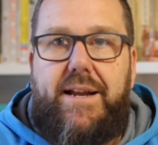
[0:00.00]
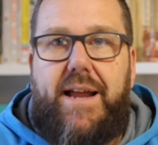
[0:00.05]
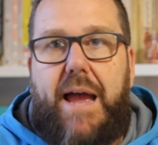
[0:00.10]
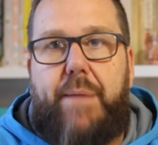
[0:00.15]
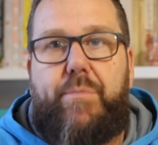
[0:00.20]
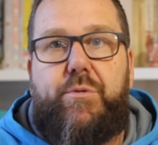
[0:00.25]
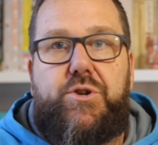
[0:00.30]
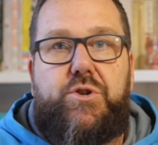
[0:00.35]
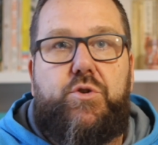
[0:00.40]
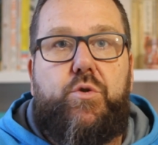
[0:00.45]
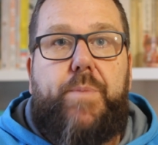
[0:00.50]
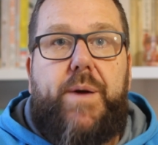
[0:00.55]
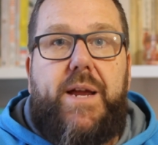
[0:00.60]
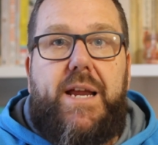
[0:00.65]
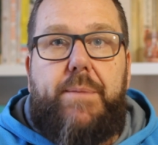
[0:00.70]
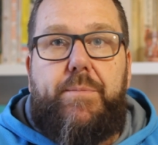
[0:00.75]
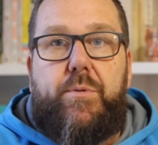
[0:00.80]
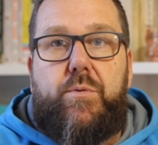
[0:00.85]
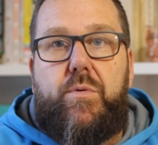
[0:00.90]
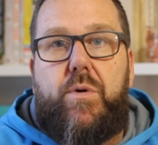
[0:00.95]
Aboriginal
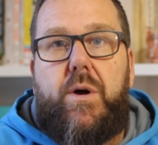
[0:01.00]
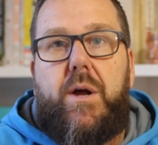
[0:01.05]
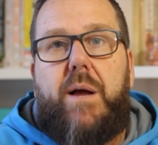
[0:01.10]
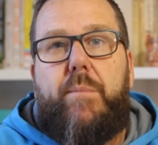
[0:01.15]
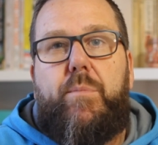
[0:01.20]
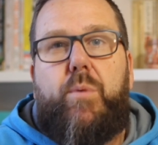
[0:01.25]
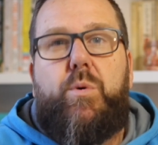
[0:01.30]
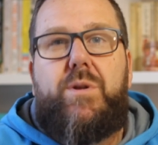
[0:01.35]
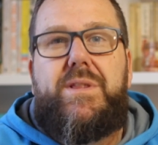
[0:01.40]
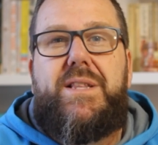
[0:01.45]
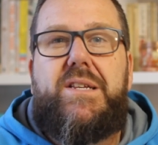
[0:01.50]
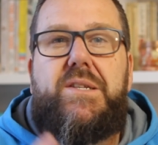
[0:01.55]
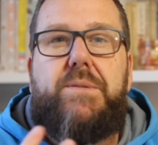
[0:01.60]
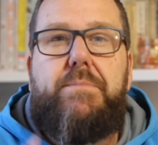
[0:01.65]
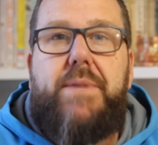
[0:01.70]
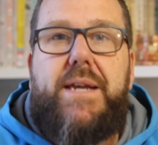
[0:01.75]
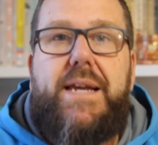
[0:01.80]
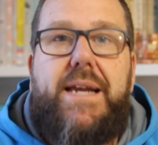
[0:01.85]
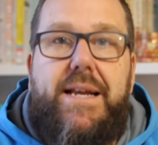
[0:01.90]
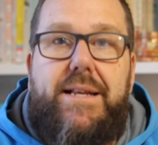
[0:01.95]
people. But what
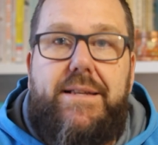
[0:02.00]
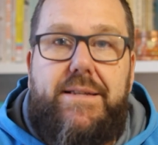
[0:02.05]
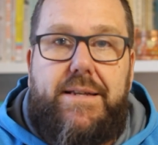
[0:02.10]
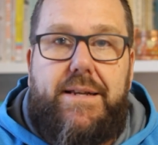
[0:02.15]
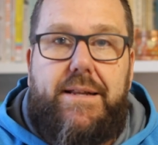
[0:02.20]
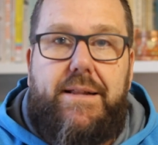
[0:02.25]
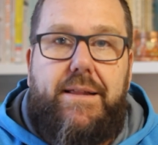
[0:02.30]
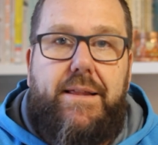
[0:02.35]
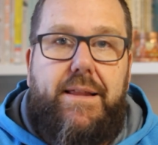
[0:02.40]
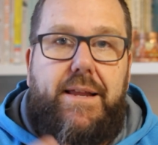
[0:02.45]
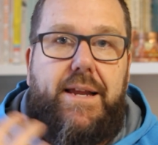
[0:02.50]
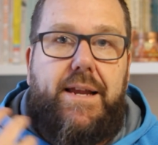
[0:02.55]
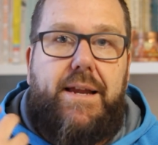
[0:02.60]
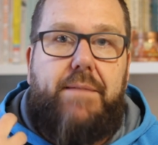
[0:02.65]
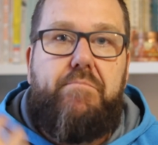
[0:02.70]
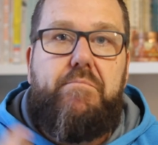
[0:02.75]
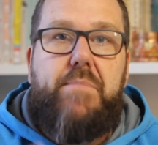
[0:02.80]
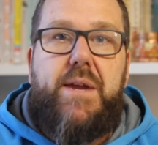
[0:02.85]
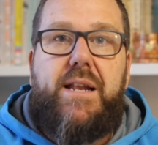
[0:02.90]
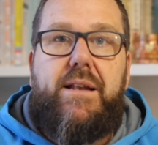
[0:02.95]
this means in the
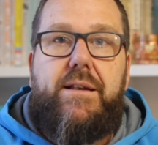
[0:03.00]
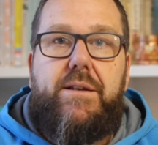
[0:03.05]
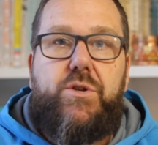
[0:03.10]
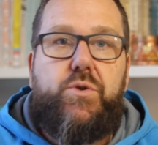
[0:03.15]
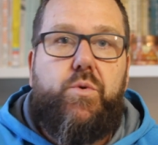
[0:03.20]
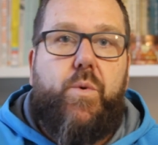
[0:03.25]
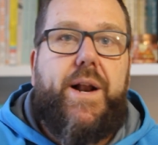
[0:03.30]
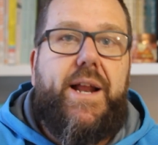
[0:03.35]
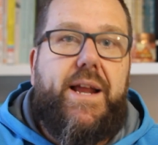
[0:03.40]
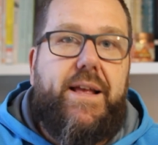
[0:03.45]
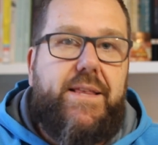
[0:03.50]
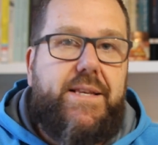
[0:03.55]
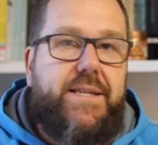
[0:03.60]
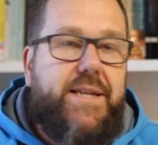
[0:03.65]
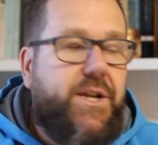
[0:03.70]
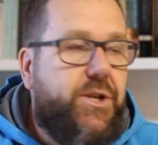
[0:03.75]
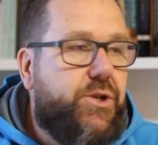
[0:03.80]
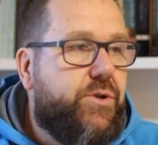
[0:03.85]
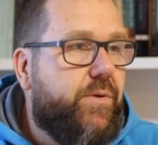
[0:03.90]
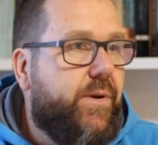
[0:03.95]
mid-20th
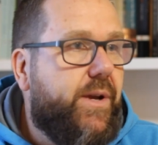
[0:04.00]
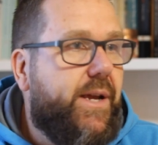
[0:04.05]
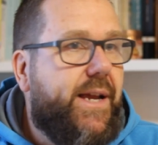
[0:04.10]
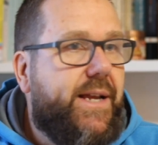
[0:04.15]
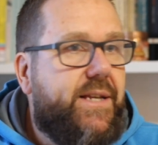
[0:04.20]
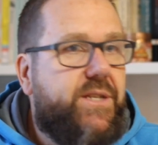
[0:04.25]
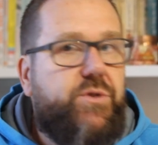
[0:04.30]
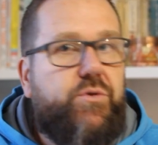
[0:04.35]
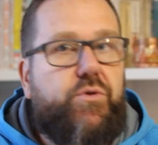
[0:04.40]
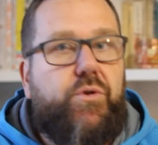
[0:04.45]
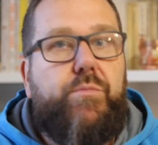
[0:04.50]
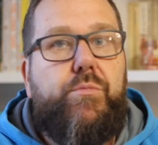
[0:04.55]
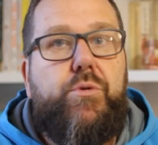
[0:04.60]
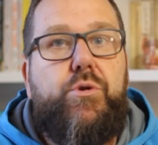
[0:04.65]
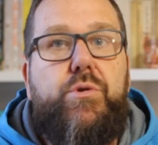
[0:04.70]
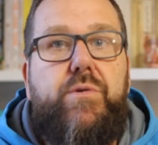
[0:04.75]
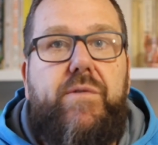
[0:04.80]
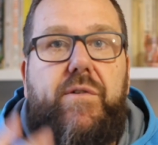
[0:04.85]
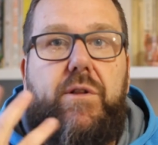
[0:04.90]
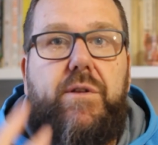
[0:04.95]
century is the
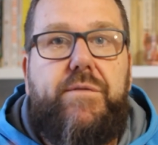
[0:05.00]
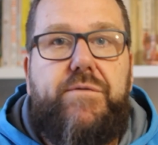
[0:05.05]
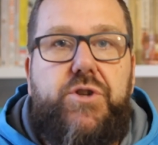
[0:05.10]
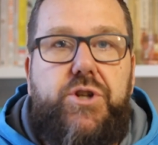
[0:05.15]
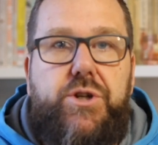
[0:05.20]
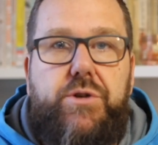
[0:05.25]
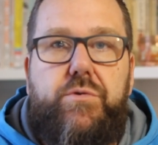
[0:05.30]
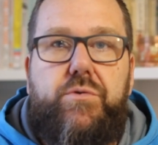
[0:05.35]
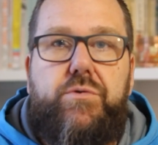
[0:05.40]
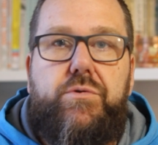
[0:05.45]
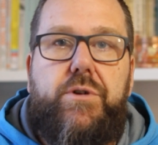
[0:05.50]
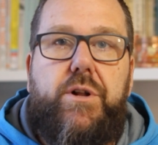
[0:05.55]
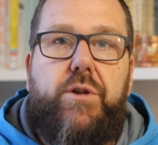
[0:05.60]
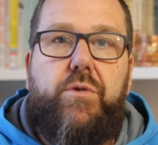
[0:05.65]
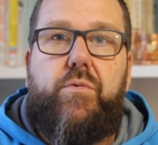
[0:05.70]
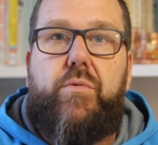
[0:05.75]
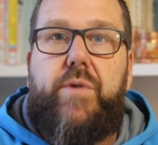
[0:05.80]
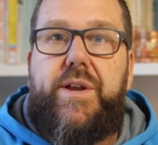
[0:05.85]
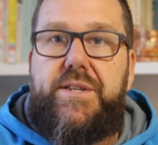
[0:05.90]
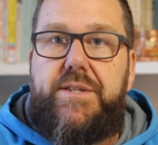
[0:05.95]
removal of children at
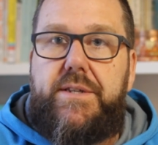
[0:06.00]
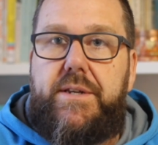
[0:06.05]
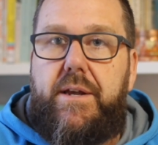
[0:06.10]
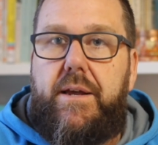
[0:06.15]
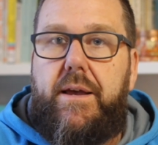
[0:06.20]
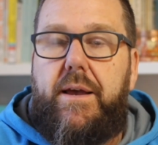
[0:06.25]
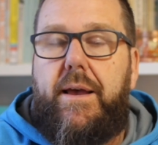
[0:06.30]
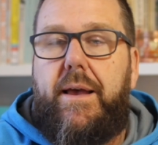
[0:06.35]
risk